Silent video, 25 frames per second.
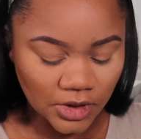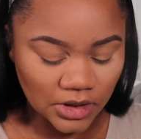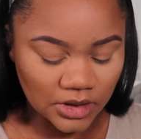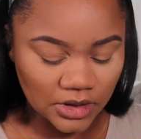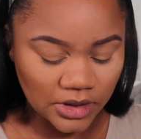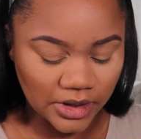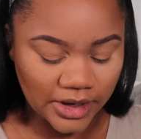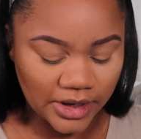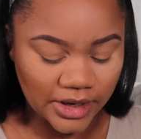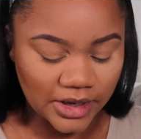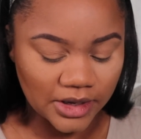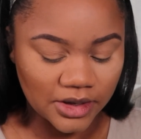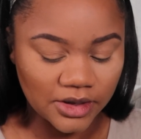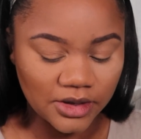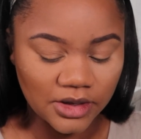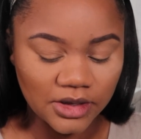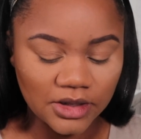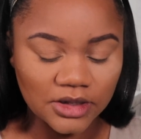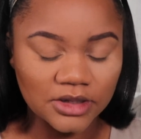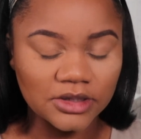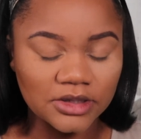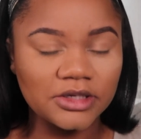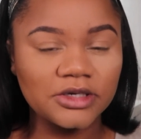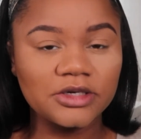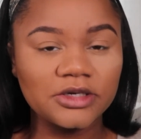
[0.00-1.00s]
Like
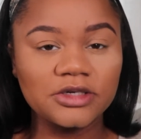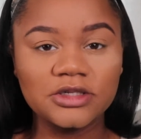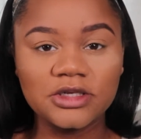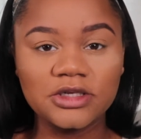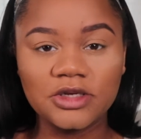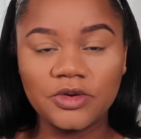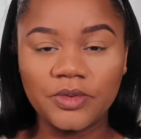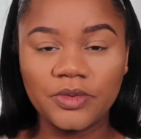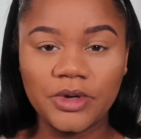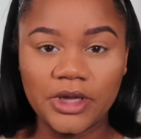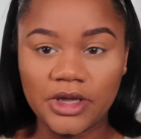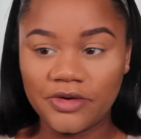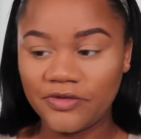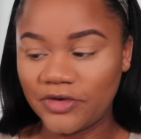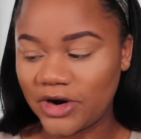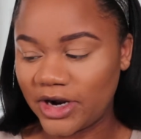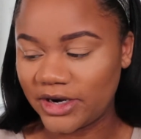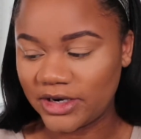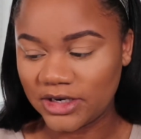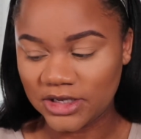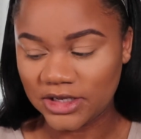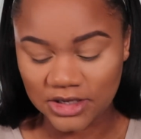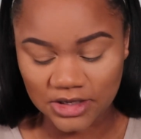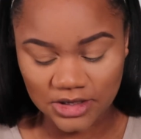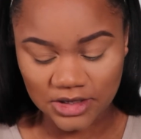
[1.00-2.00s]
literally whatever I
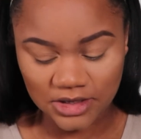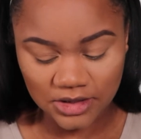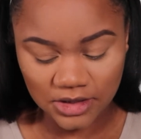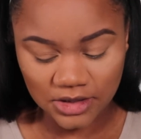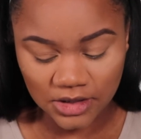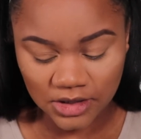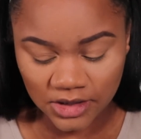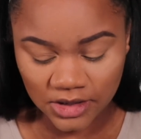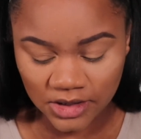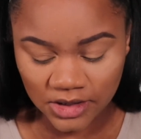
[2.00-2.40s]
need.